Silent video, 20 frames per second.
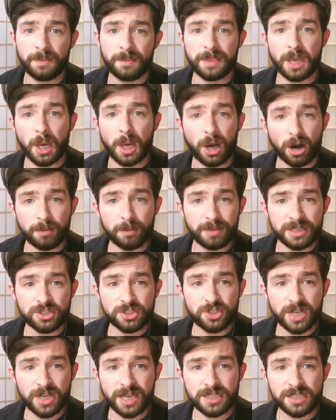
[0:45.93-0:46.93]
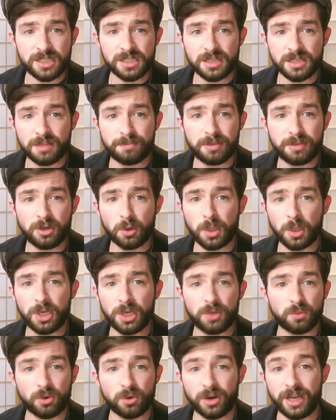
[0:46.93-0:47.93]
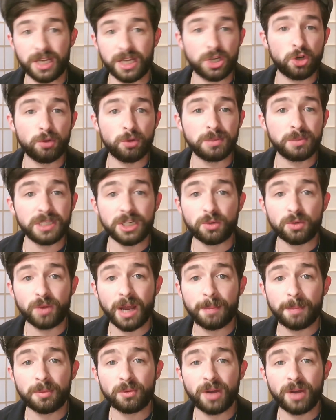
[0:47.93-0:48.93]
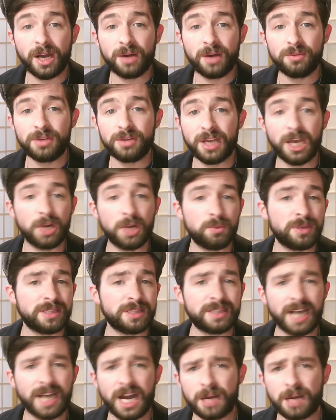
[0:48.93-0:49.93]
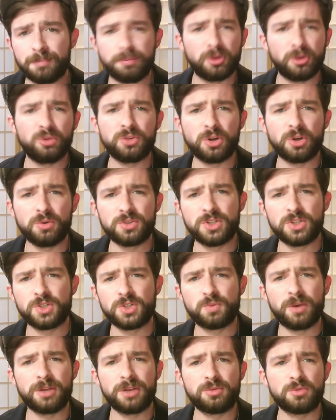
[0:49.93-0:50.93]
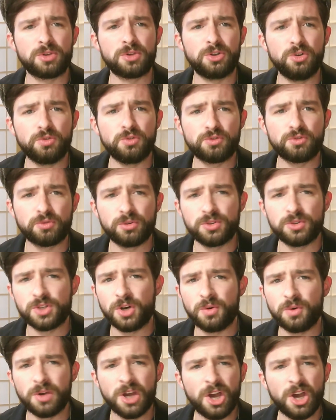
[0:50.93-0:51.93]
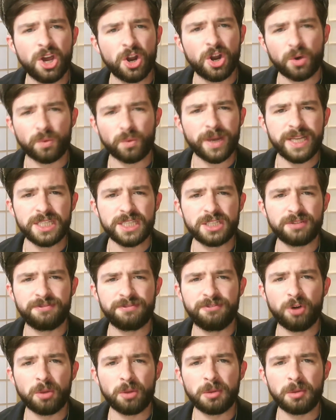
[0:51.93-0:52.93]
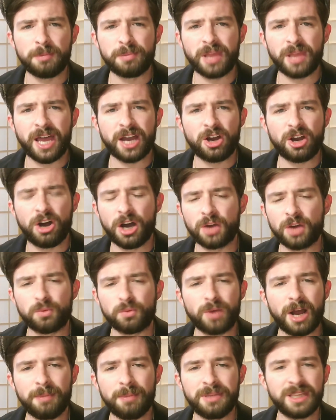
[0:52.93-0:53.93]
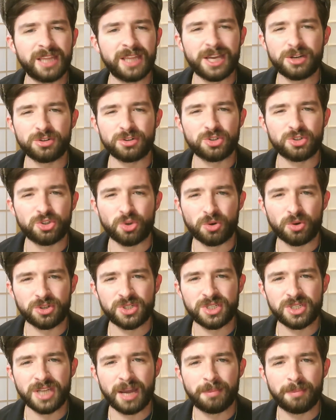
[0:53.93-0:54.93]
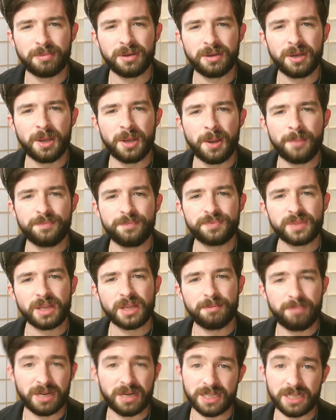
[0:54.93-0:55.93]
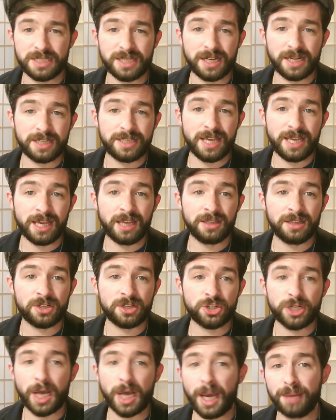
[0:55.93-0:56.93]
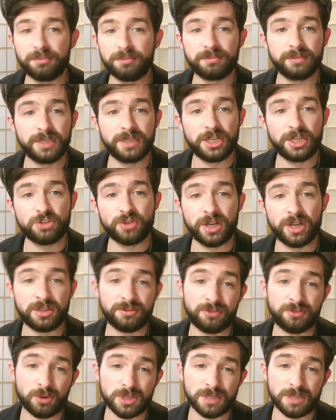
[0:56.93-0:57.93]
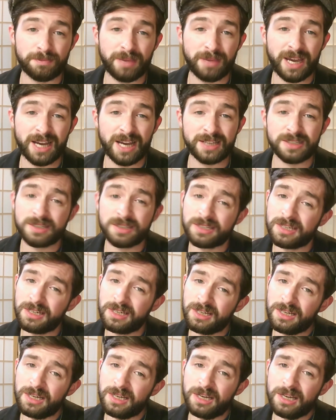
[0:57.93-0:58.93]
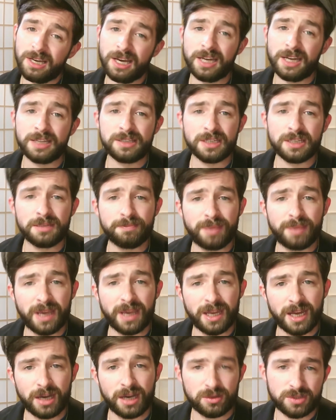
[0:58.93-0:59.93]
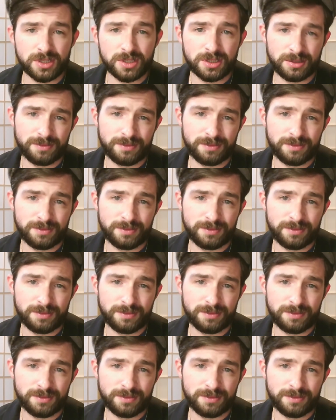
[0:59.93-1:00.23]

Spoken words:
Our best chances of the period were a Kubalik wraparound, and when Doc bulldozed his way through the neutral zone right to former Blackhawk Robin Lehner's doorstep. But instead of taking the shot, he tried to force a pass, and it didn't pan out.